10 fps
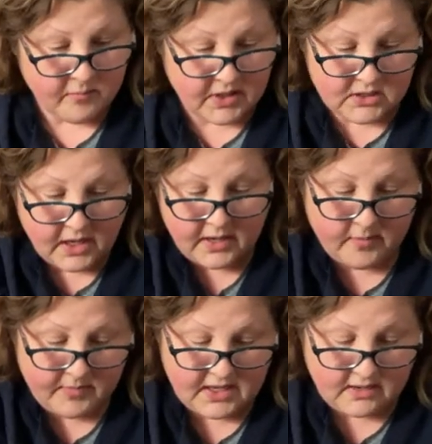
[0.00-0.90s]
But
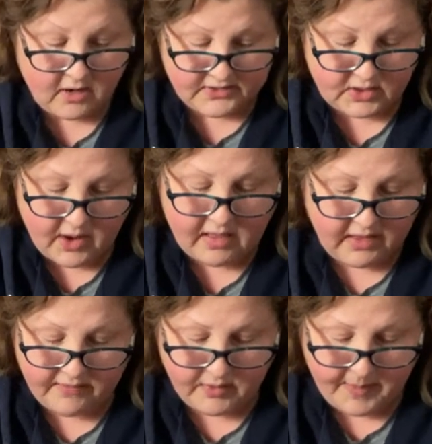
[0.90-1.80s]
um, it also, I
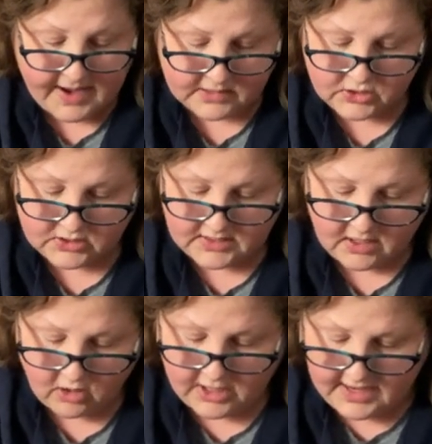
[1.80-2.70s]
love the packages
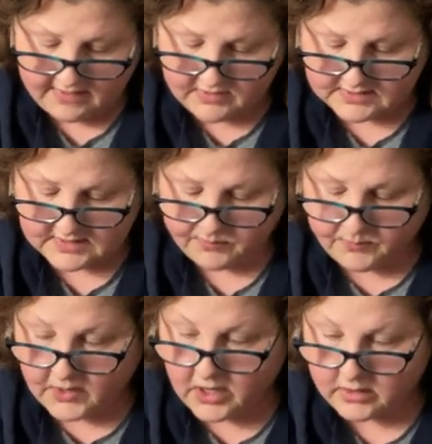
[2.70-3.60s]
that already have the
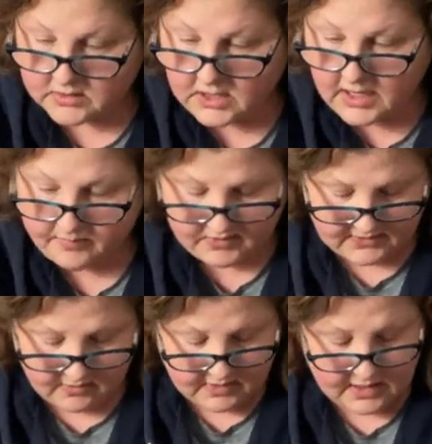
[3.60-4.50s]
Ziploc tops
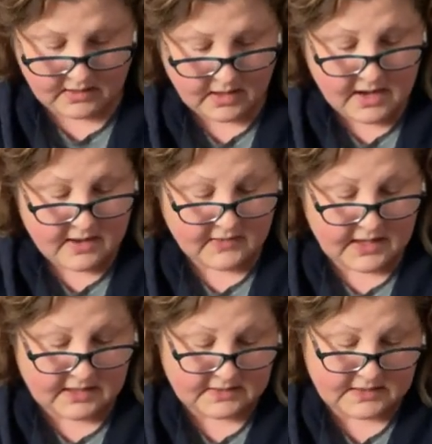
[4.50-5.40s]
so that
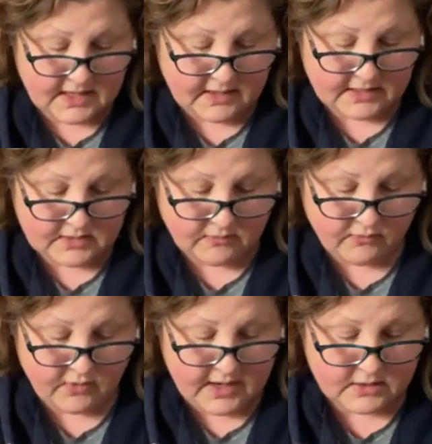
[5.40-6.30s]
they can stay nice and
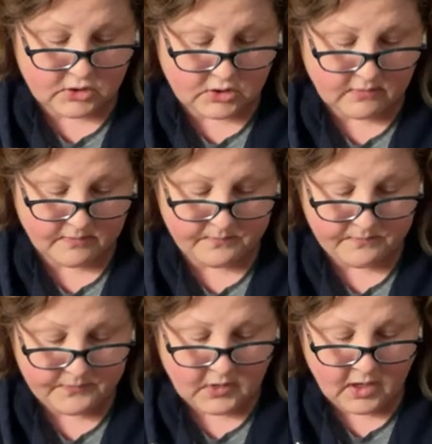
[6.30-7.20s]
fresh
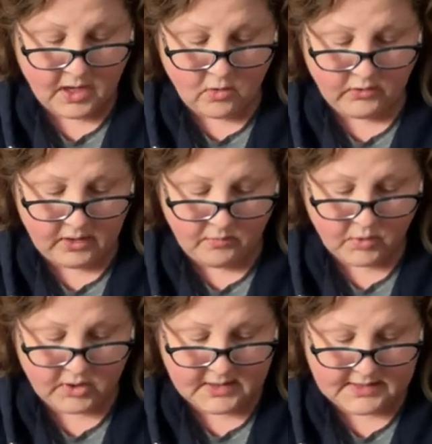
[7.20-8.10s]
hold on,
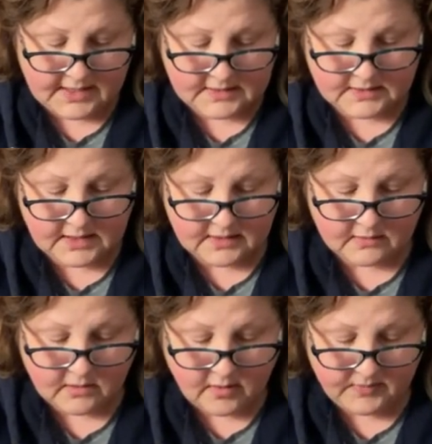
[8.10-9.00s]
we're gonna taste
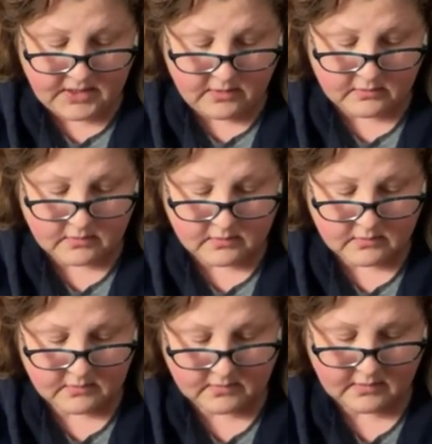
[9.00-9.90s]
it. Calm down.
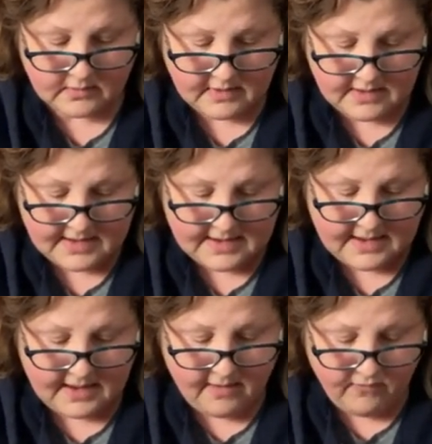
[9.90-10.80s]

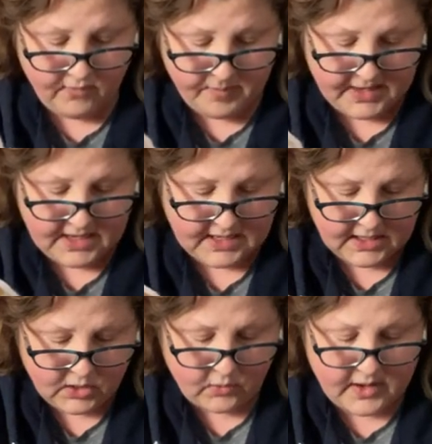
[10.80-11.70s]
Everybody
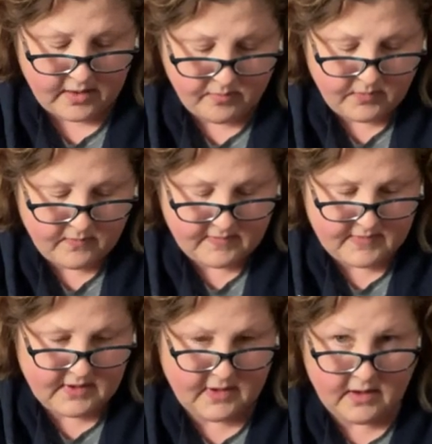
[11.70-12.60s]
get a grip.
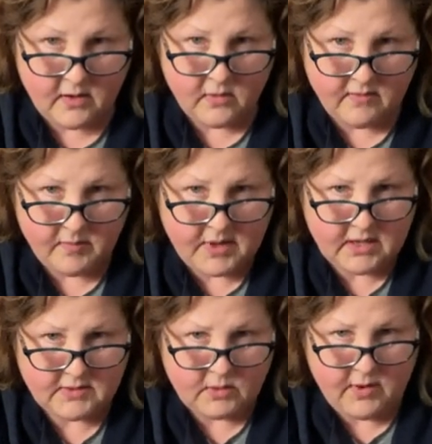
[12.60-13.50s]
Oh,
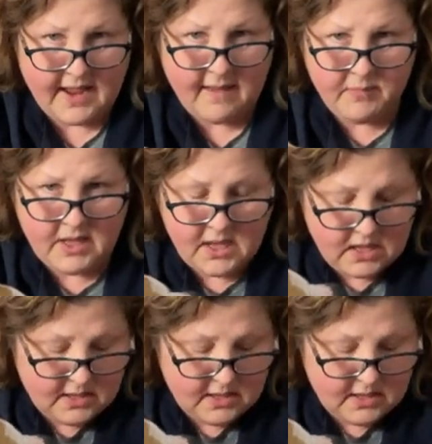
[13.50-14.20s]
everybody's so happy.